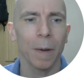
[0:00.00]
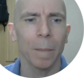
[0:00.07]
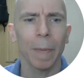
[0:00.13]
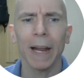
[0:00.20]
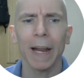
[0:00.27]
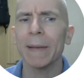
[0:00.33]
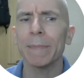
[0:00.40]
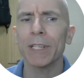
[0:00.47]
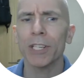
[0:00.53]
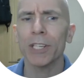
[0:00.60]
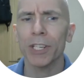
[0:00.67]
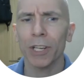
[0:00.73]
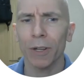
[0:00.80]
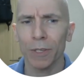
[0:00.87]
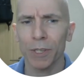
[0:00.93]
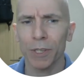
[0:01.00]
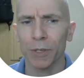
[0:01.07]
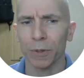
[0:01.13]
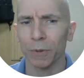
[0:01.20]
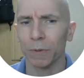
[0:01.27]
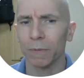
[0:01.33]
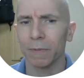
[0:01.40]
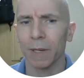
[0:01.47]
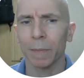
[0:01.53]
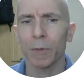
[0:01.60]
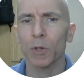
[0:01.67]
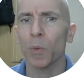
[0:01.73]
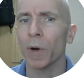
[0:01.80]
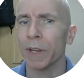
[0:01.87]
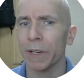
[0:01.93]
My name is Chelsea. I'm
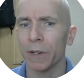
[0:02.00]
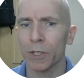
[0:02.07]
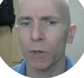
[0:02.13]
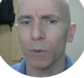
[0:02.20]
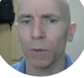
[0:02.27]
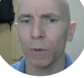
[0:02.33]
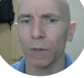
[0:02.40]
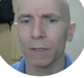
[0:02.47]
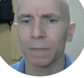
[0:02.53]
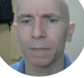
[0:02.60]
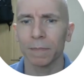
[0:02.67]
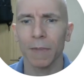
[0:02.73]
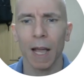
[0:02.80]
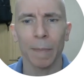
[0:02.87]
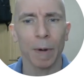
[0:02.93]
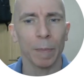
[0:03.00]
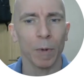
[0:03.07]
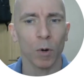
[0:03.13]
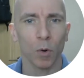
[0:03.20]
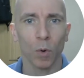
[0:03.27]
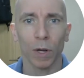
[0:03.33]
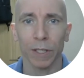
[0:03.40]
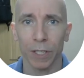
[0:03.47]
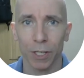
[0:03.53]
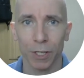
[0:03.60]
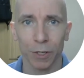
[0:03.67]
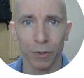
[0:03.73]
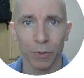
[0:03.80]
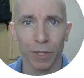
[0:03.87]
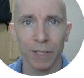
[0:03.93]
20 years old. I'm a Mokwon
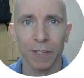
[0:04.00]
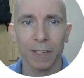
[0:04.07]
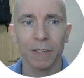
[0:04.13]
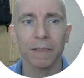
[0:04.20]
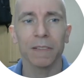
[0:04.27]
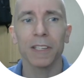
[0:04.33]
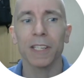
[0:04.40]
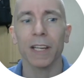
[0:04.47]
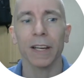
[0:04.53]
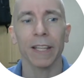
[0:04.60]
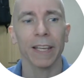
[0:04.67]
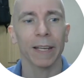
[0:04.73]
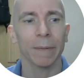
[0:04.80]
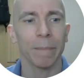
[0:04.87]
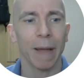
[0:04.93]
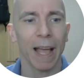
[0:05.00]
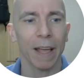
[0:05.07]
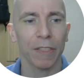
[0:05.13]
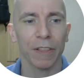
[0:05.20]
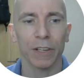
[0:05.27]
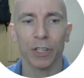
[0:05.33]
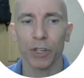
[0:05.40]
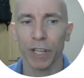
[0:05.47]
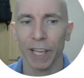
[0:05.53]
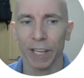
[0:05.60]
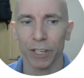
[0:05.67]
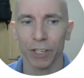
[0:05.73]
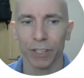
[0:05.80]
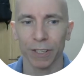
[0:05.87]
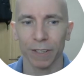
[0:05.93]
student studying math
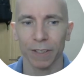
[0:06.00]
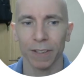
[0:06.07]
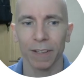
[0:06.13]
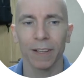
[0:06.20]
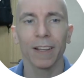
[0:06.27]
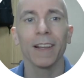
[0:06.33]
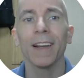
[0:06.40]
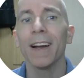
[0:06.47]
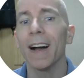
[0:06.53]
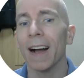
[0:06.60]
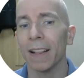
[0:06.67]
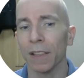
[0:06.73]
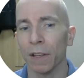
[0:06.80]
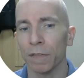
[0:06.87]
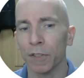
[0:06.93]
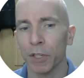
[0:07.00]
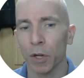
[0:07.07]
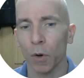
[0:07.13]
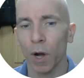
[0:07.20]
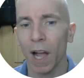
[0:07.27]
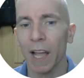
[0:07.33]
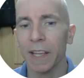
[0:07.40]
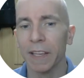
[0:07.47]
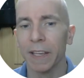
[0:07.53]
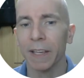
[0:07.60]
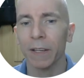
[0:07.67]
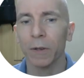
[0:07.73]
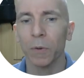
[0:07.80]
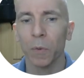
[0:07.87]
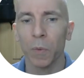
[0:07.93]
education. I love to go
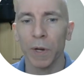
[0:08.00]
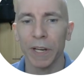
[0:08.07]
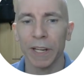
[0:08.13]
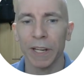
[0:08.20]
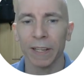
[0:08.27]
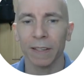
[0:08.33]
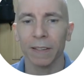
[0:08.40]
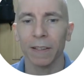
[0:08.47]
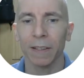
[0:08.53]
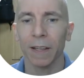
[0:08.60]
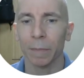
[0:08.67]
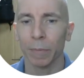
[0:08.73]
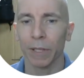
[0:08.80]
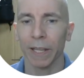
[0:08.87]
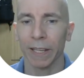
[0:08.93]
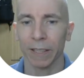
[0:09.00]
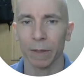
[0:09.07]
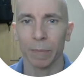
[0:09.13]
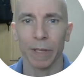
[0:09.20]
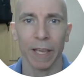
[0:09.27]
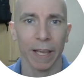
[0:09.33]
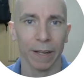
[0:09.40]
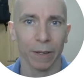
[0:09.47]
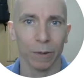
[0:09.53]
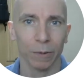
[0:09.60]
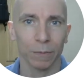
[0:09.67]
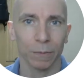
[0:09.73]
hiking, reading, and playing the piano.